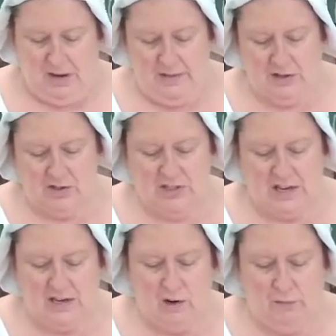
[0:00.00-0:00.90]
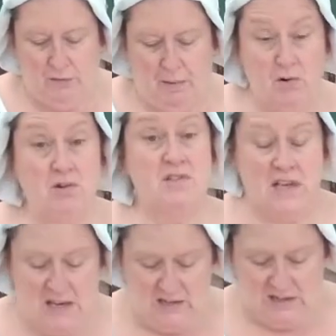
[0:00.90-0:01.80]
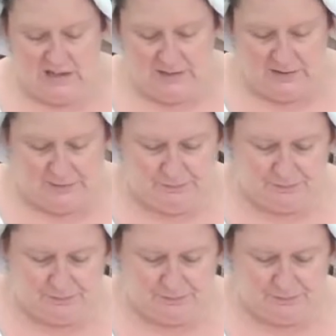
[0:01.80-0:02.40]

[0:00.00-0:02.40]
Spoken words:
then just taking it off the bone as they eat it.